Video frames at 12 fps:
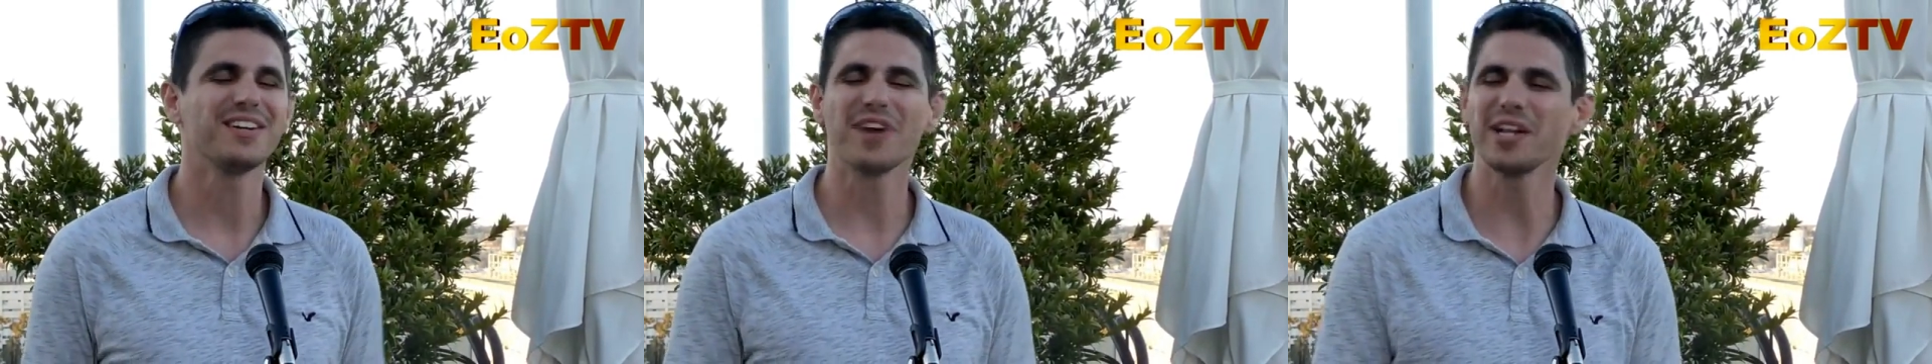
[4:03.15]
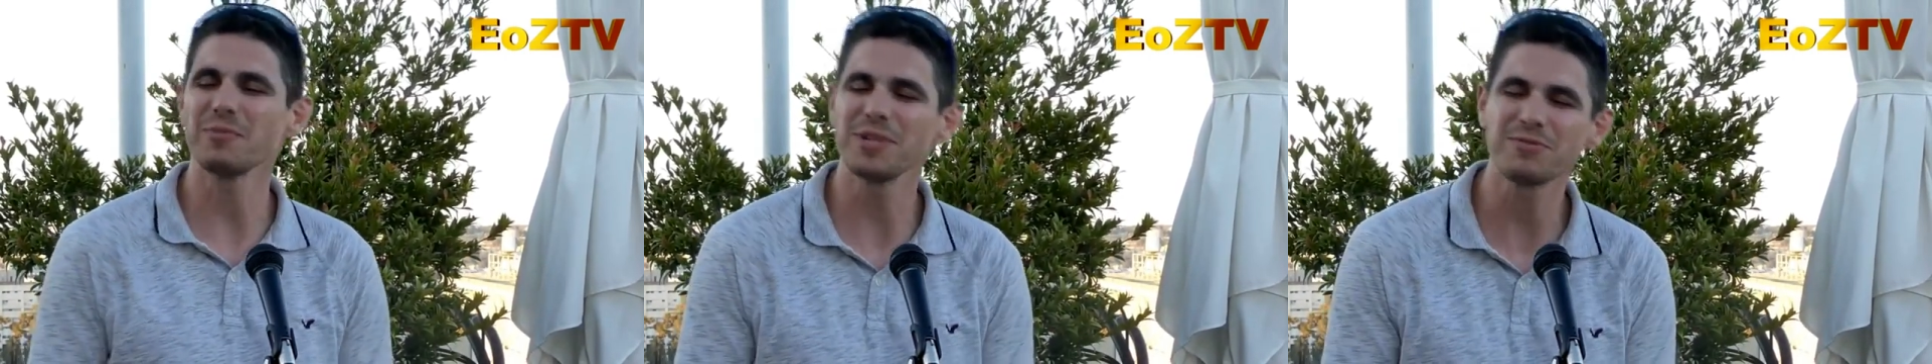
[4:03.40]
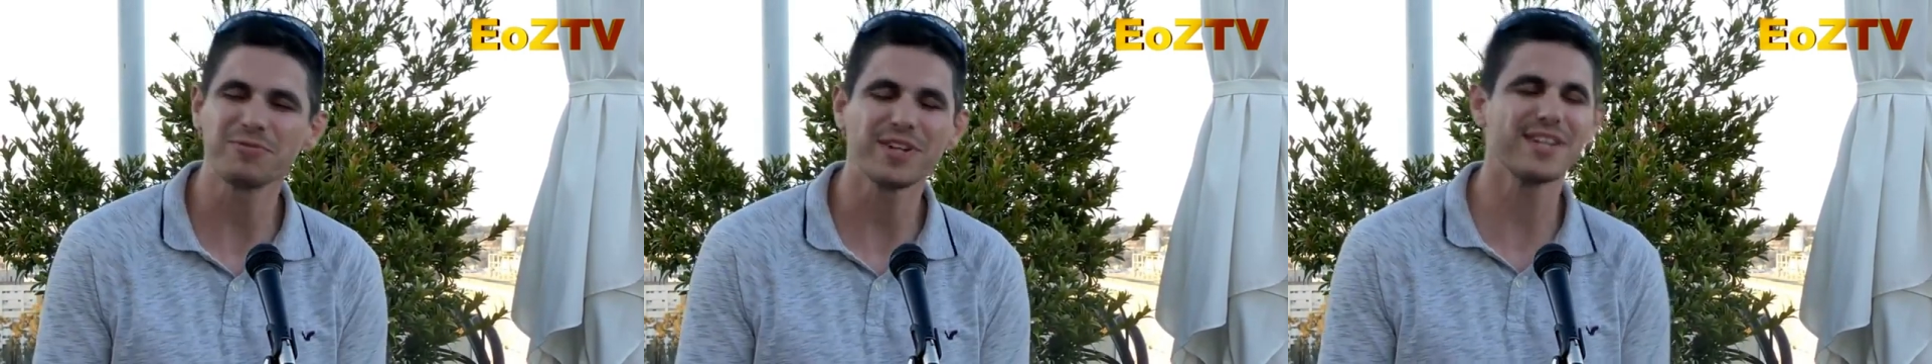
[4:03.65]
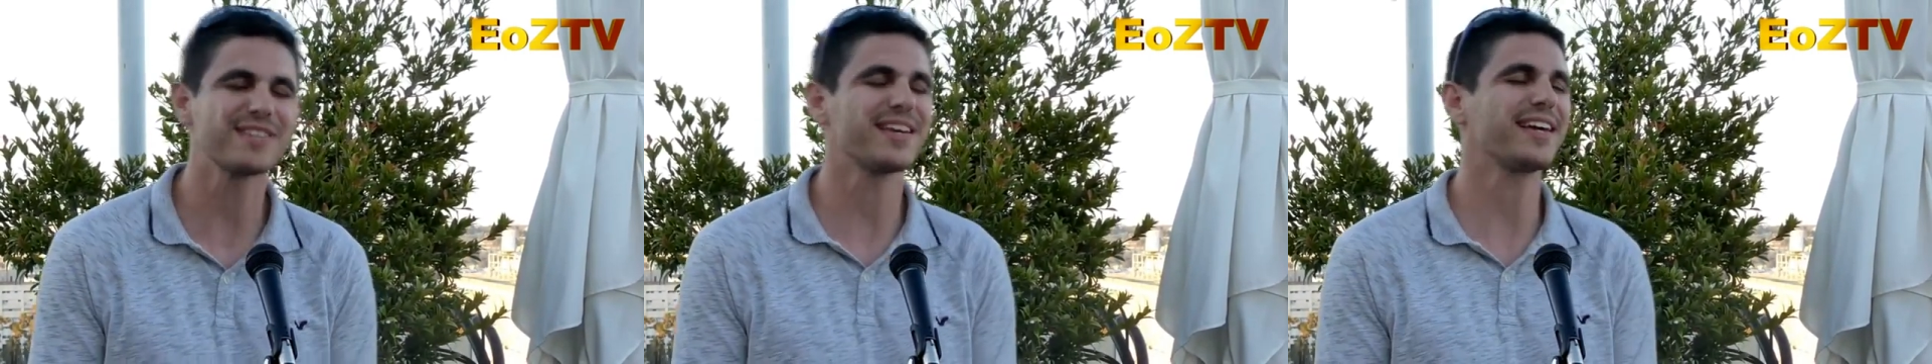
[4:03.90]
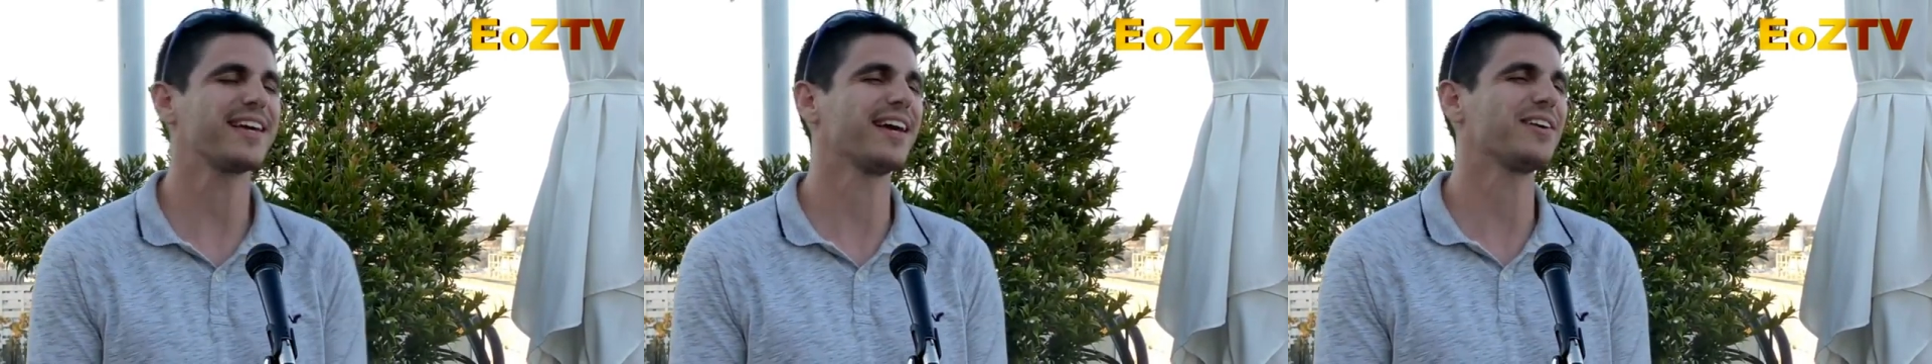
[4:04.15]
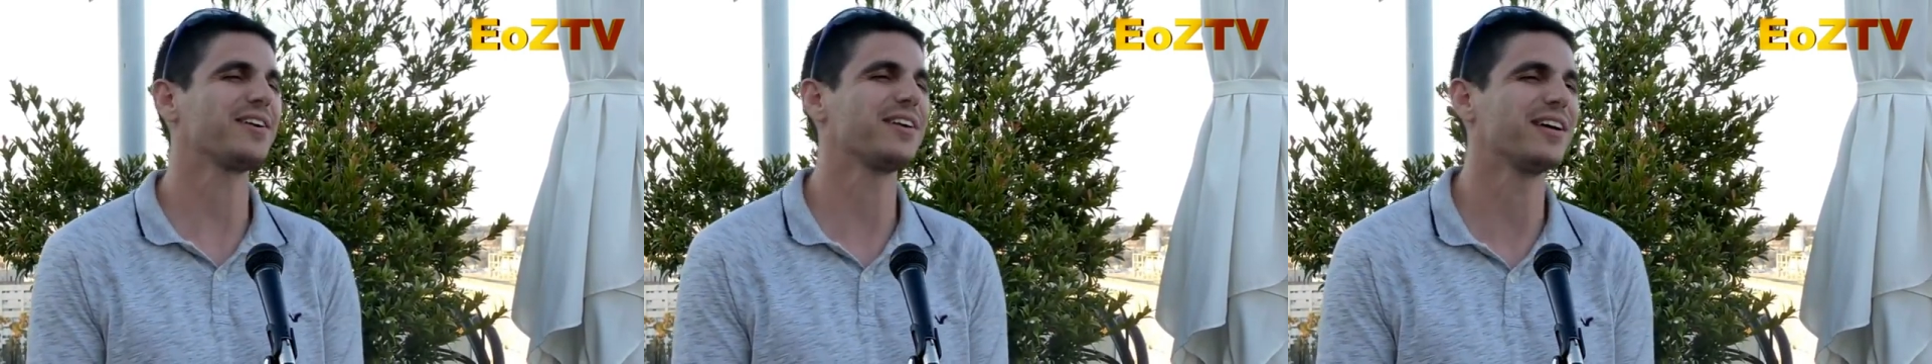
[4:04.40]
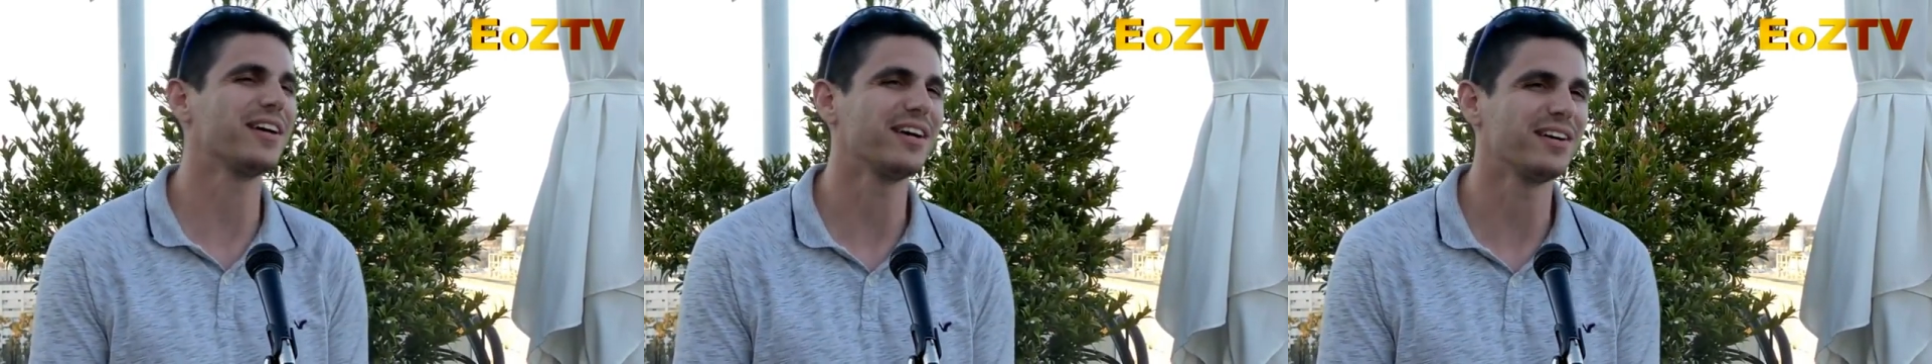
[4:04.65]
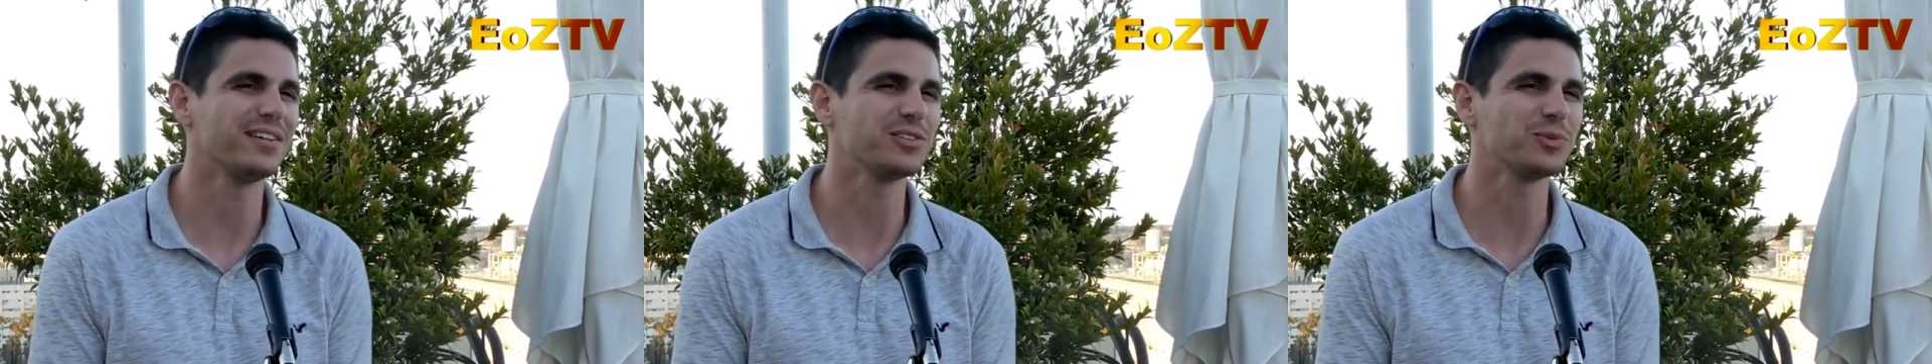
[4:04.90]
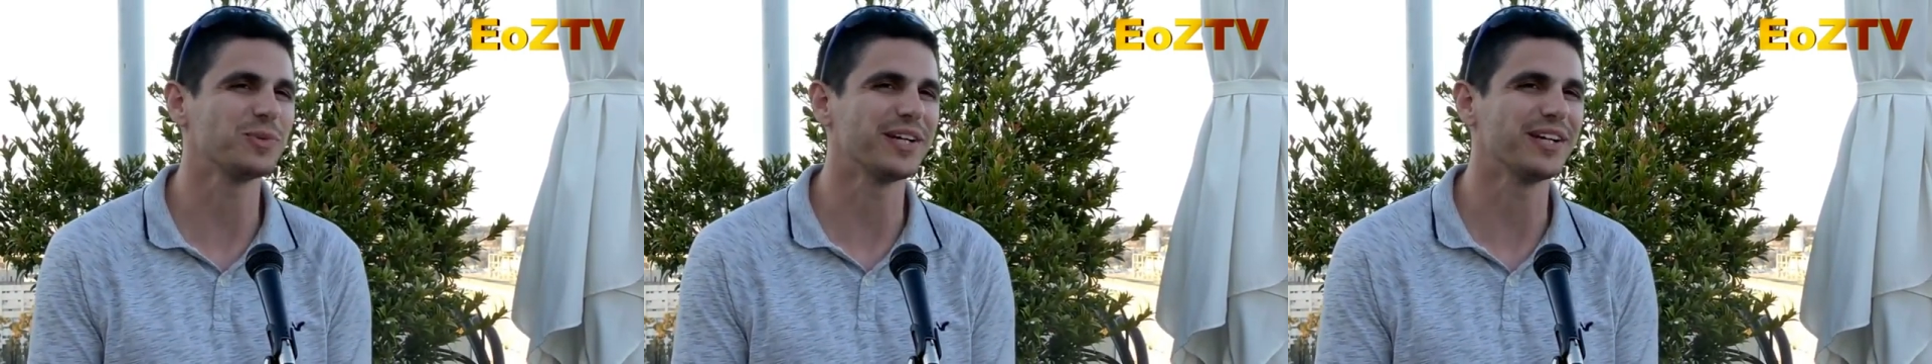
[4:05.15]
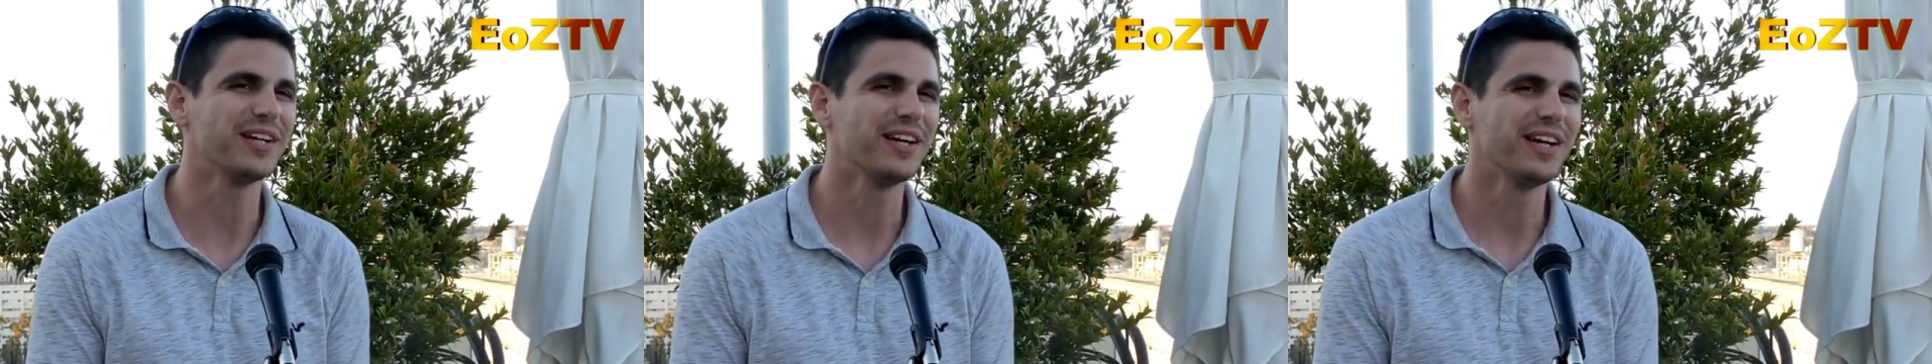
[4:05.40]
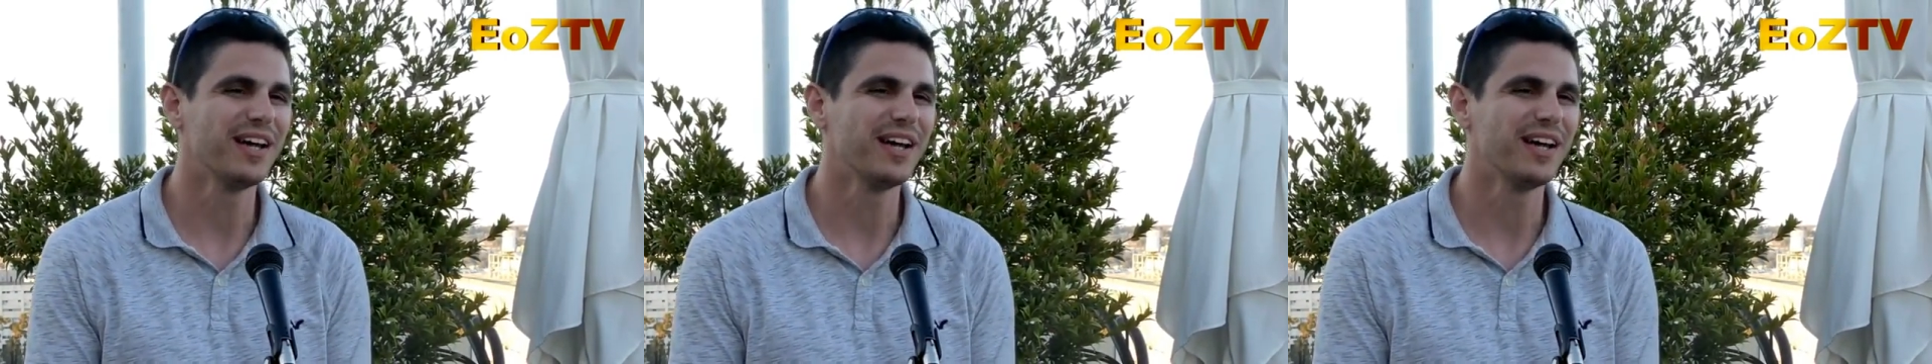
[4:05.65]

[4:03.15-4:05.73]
Tried to be as funny as I can on Twitter.